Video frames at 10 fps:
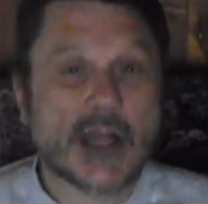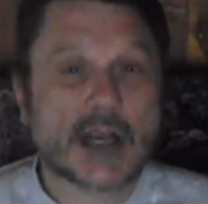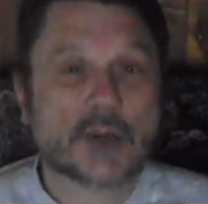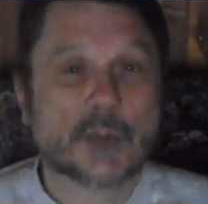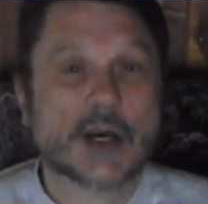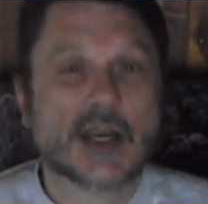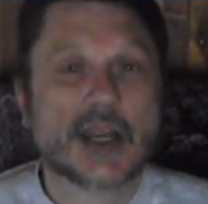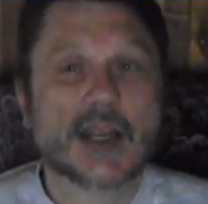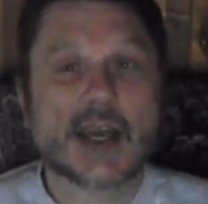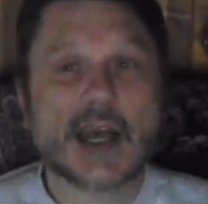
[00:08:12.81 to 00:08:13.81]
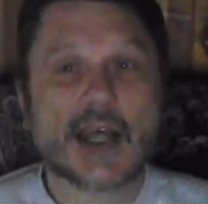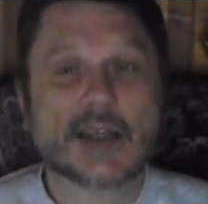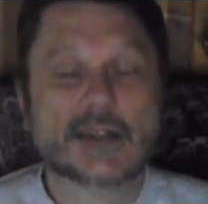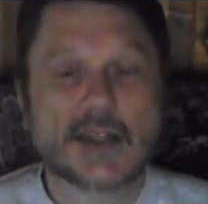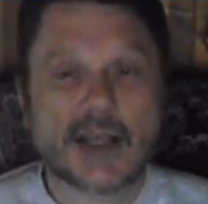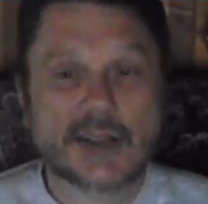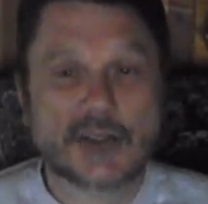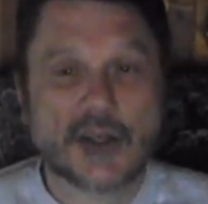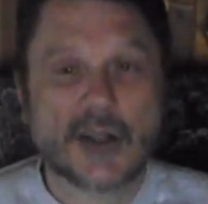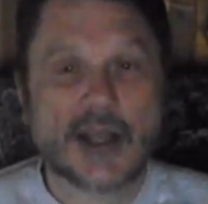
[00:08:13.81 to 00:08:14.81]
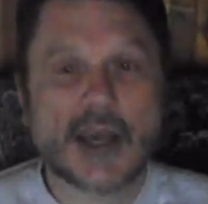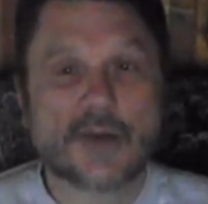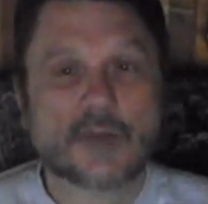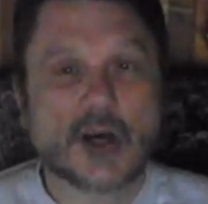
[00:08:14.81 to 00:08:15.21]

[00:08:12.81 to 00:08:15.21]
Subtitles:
lot of money, and then you'll have